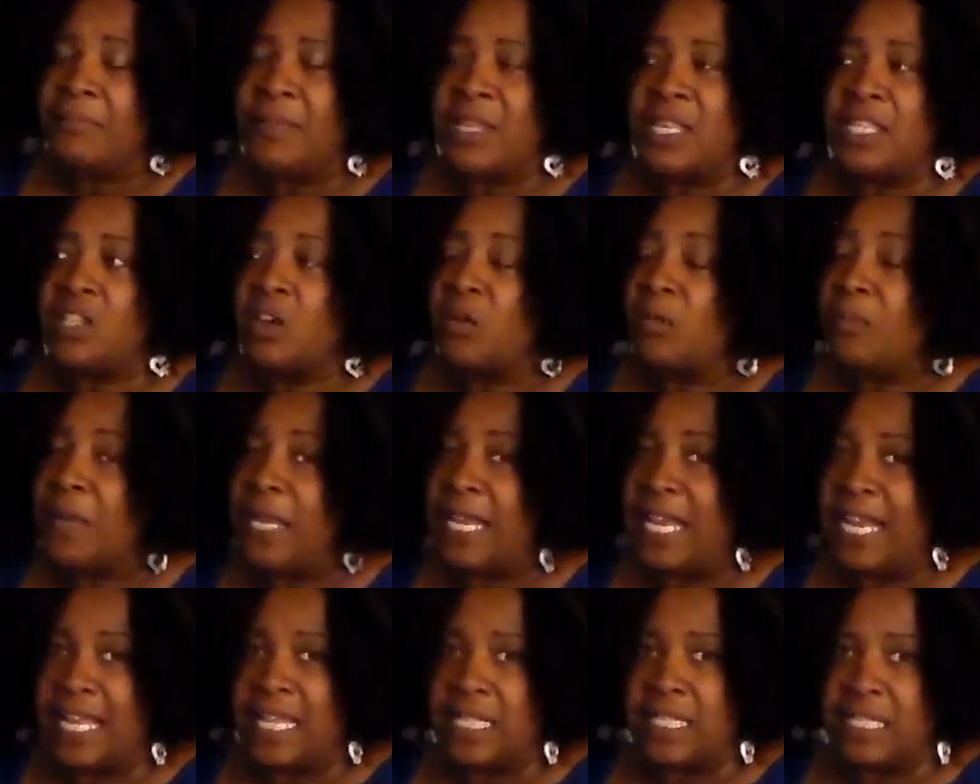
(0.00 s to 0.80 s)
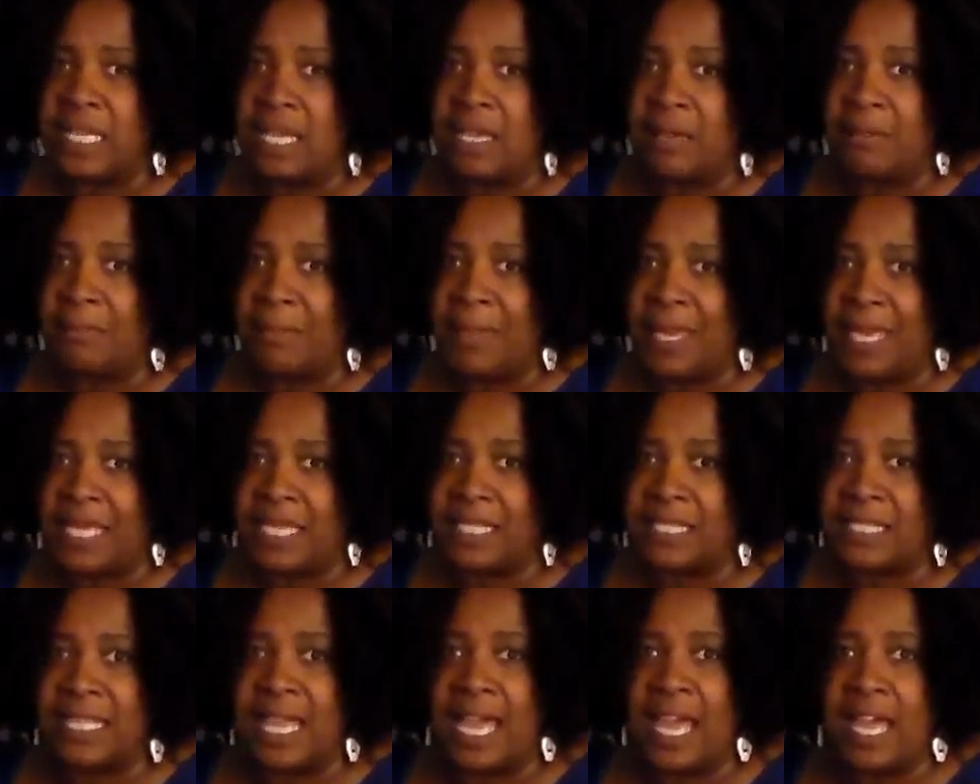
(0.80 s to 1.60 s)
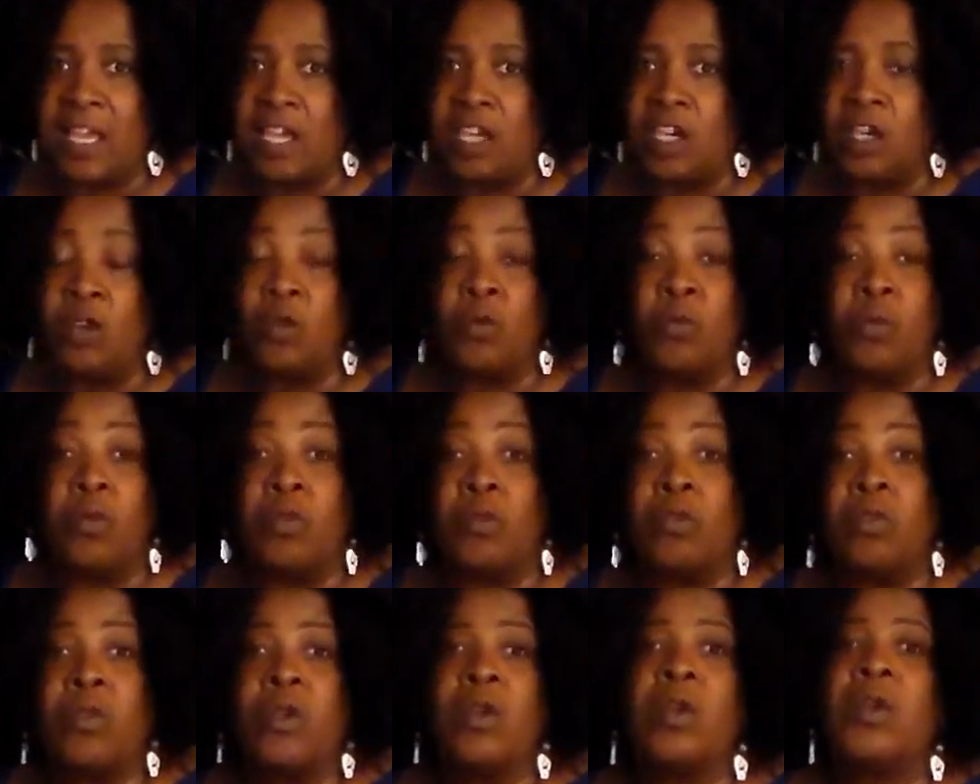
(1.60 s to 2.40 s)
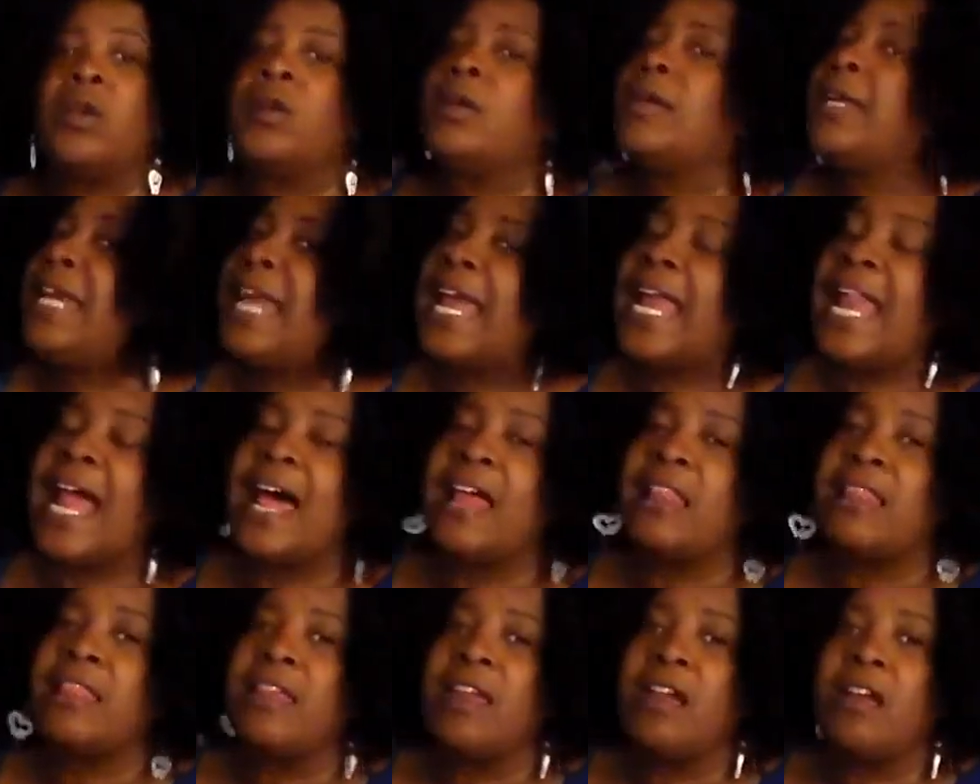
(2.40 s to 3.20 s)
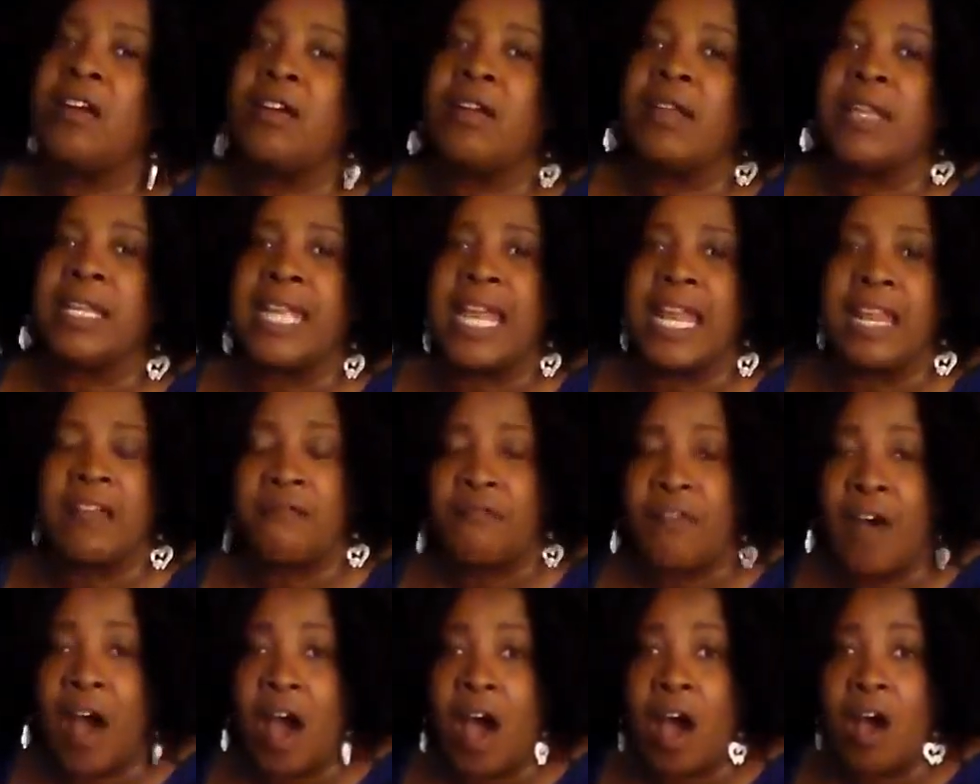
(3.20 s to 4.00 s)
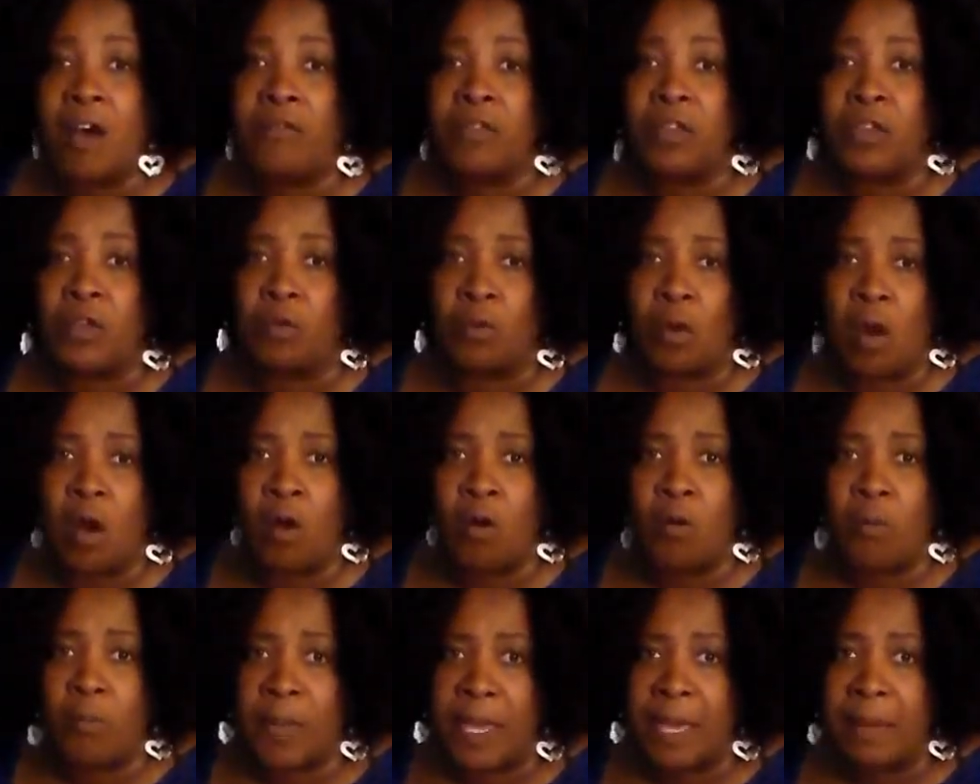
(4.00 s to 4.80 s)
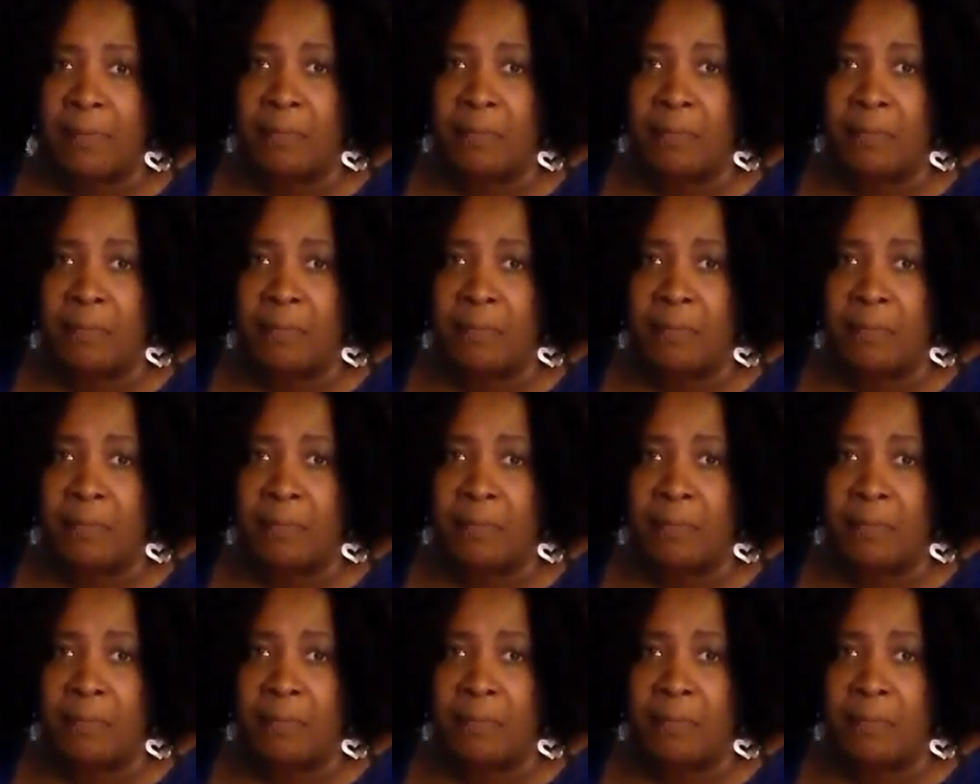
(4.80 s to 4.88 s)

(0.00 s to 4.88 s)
Disobedience can mean that you will get out there and get involved with the wrong